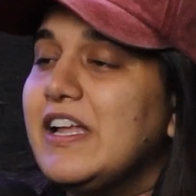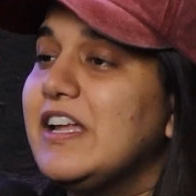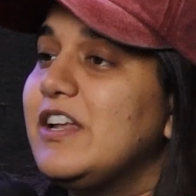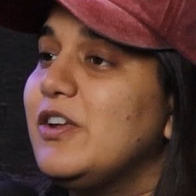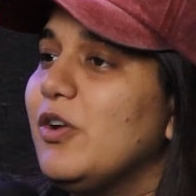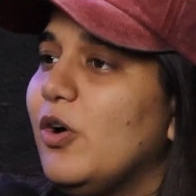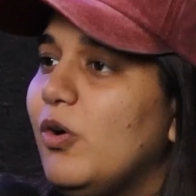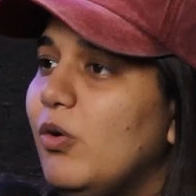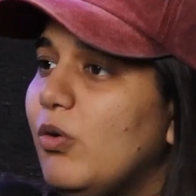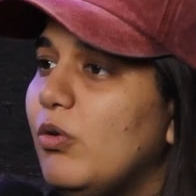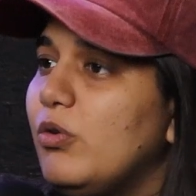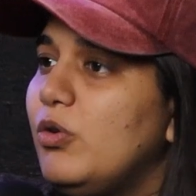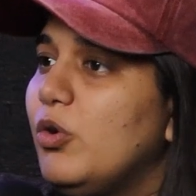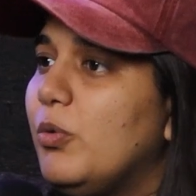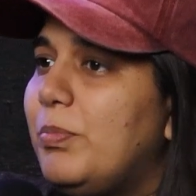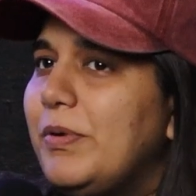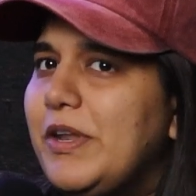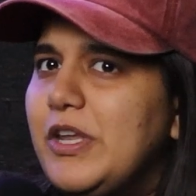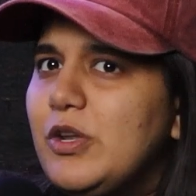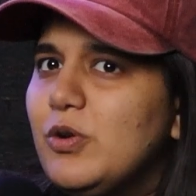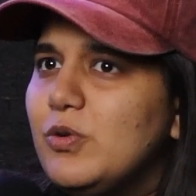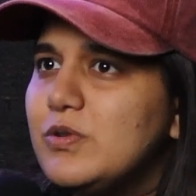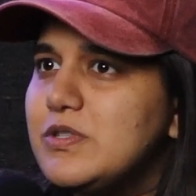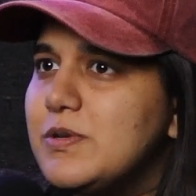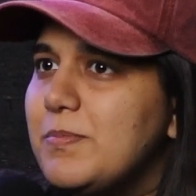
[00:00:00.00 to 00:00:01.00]
No, nobody
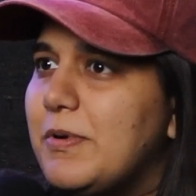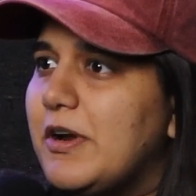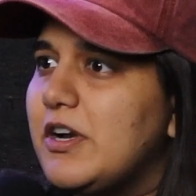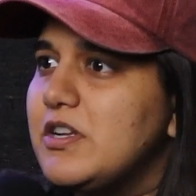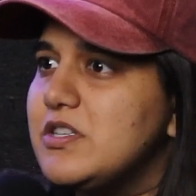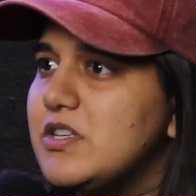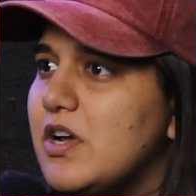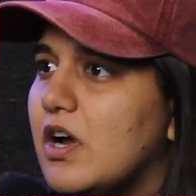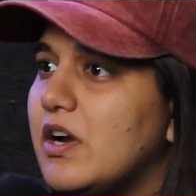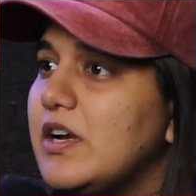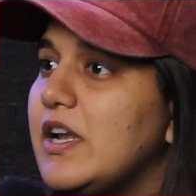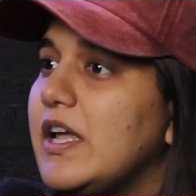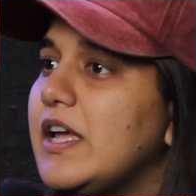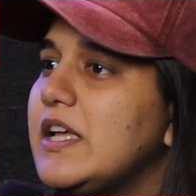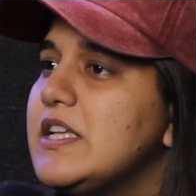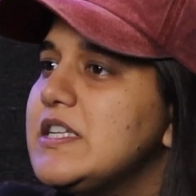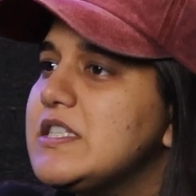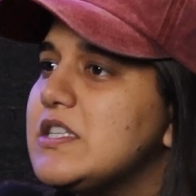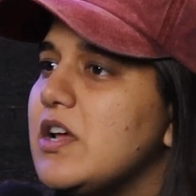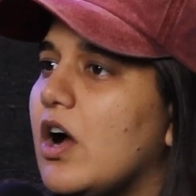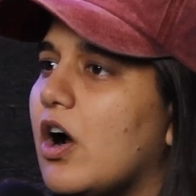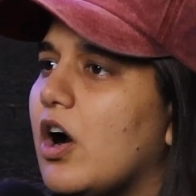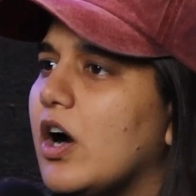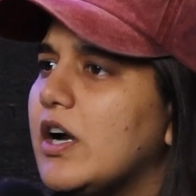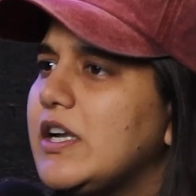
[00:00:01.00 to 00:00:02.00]
knows about his art.
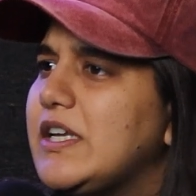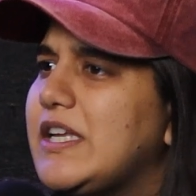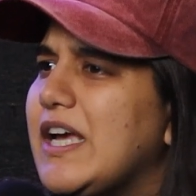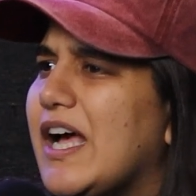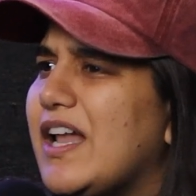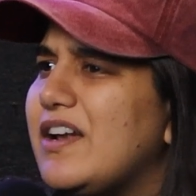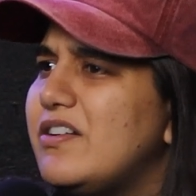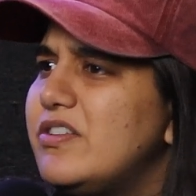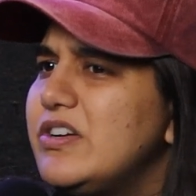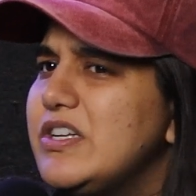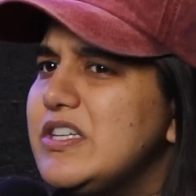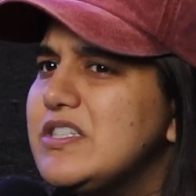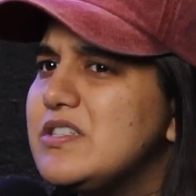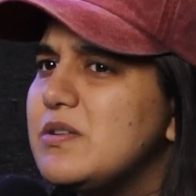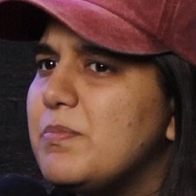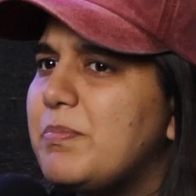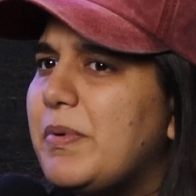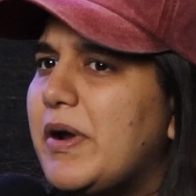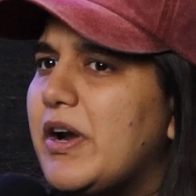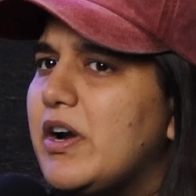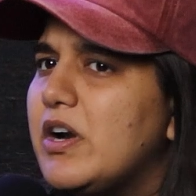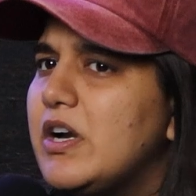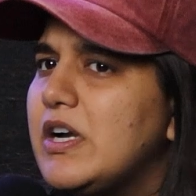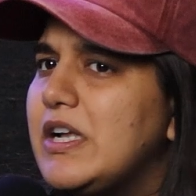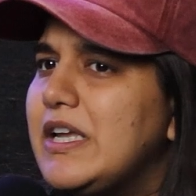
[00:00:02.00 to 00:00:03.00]
His art gallery is
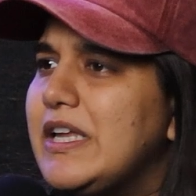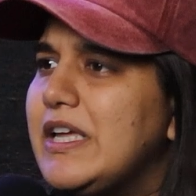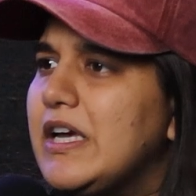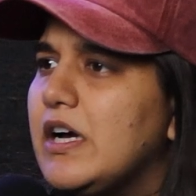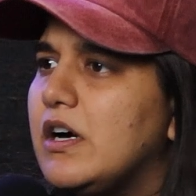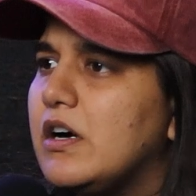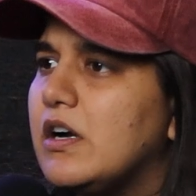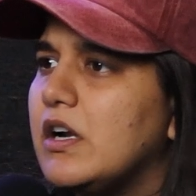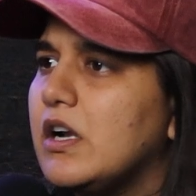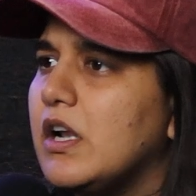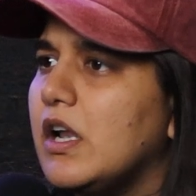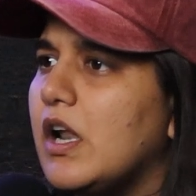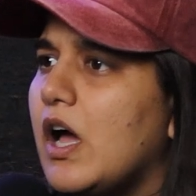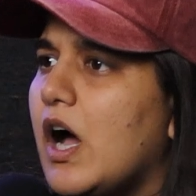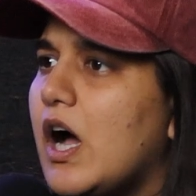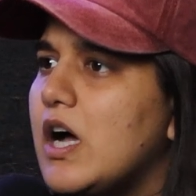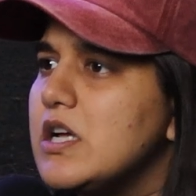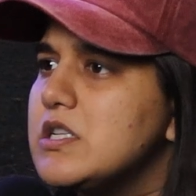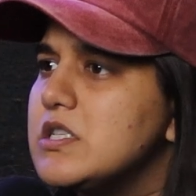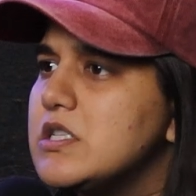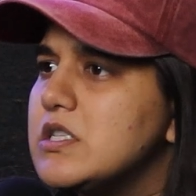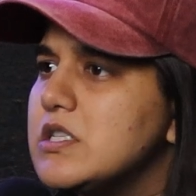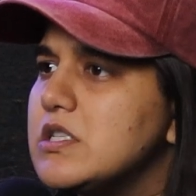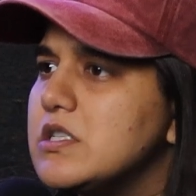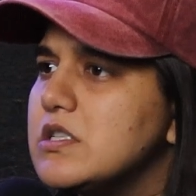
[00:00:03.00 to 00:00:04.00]
apparently a
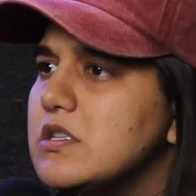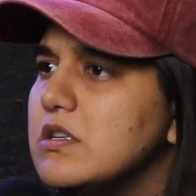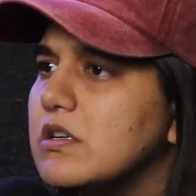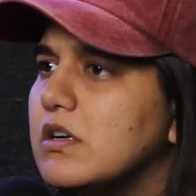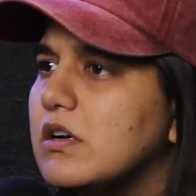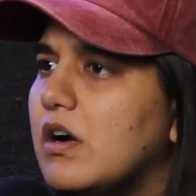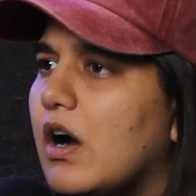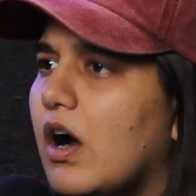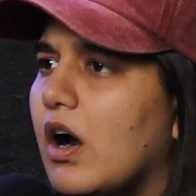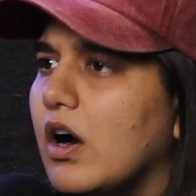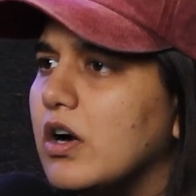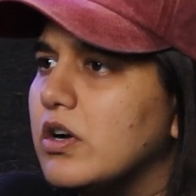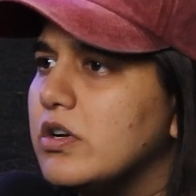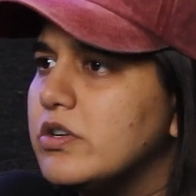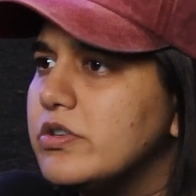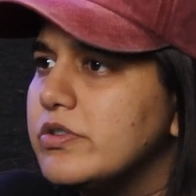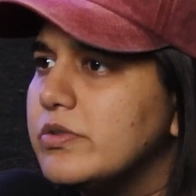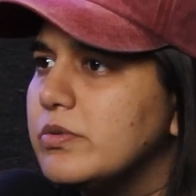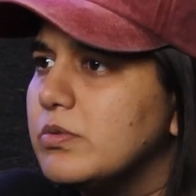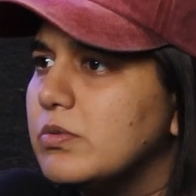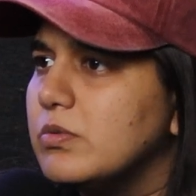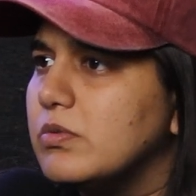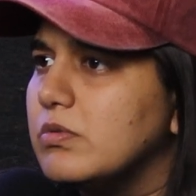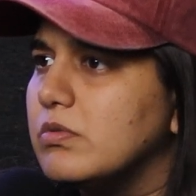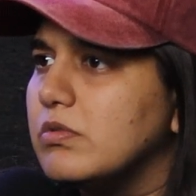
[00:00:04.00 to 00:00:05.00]
glass art
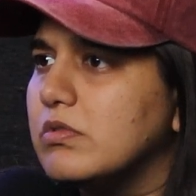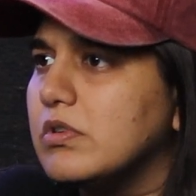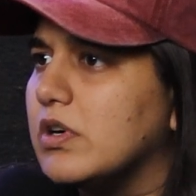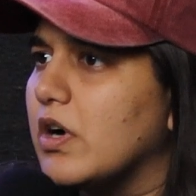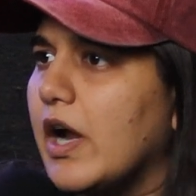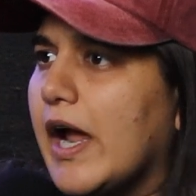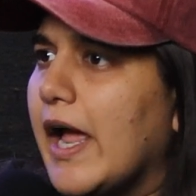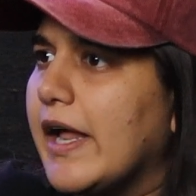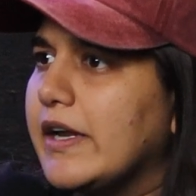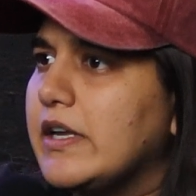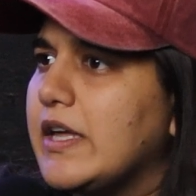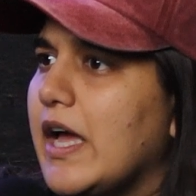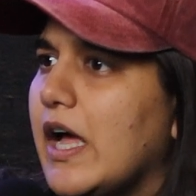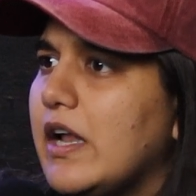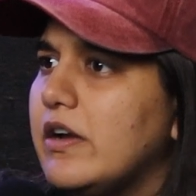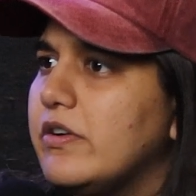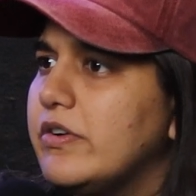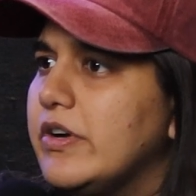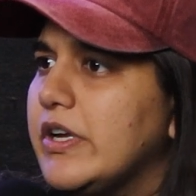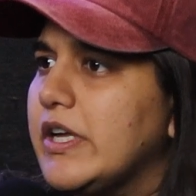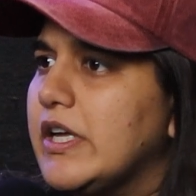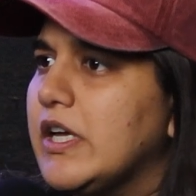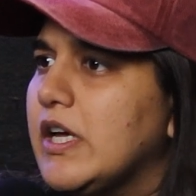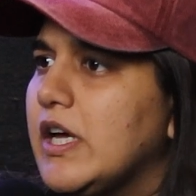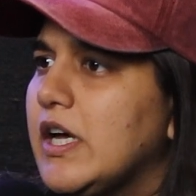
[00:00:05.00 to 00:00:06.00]

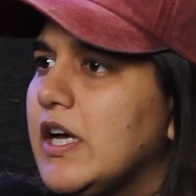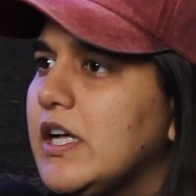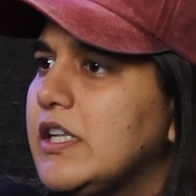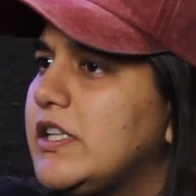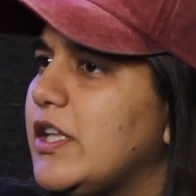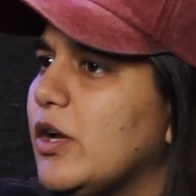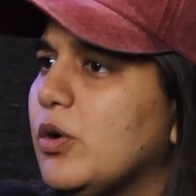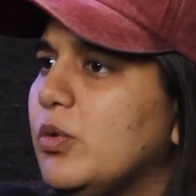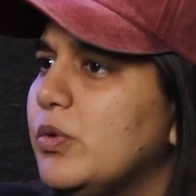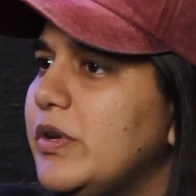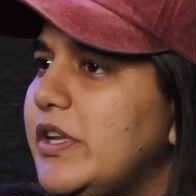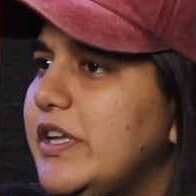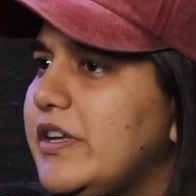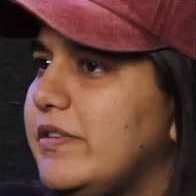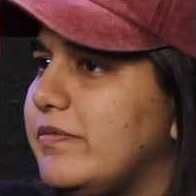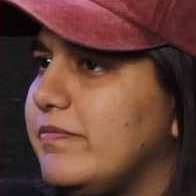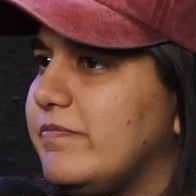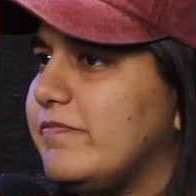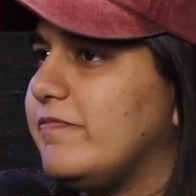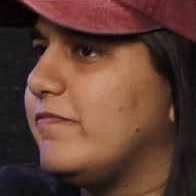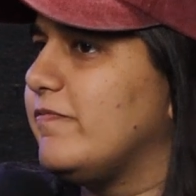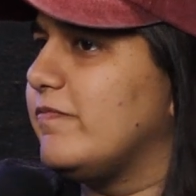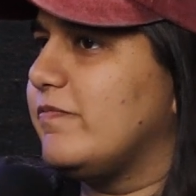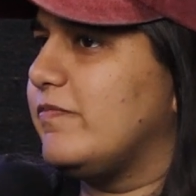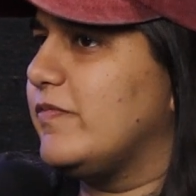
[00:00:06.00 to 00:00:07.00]
gallery. They only
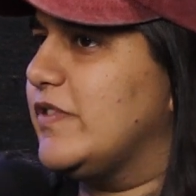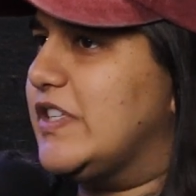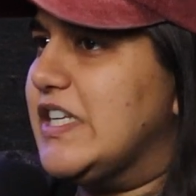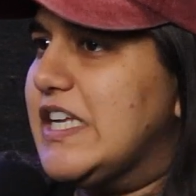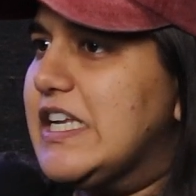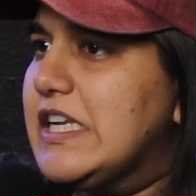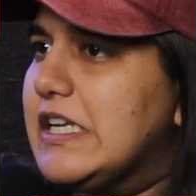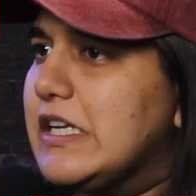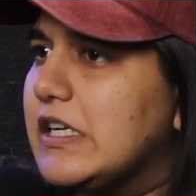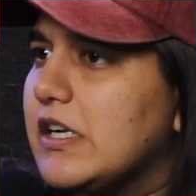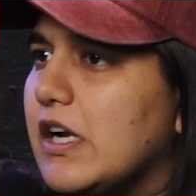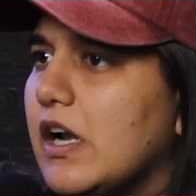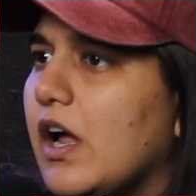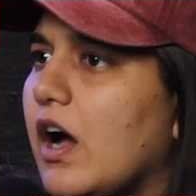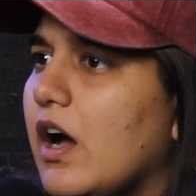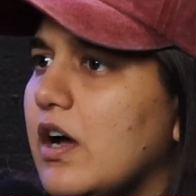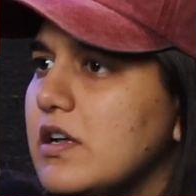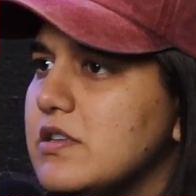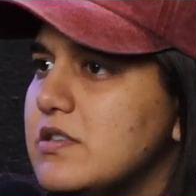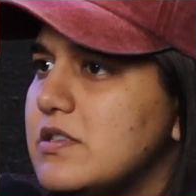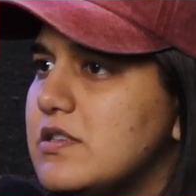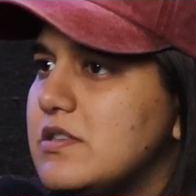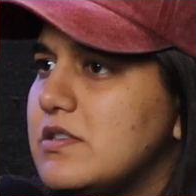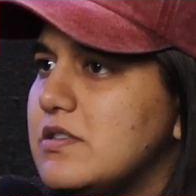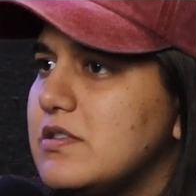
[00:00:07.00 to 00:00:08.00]
deal in
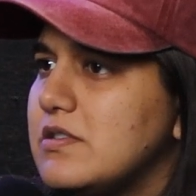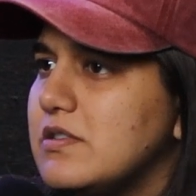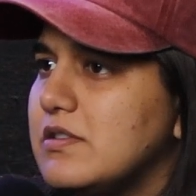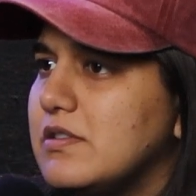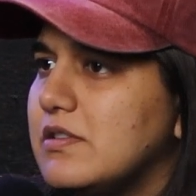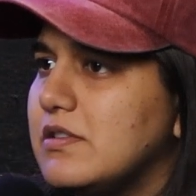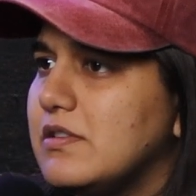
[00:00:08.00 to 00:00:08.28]
glass.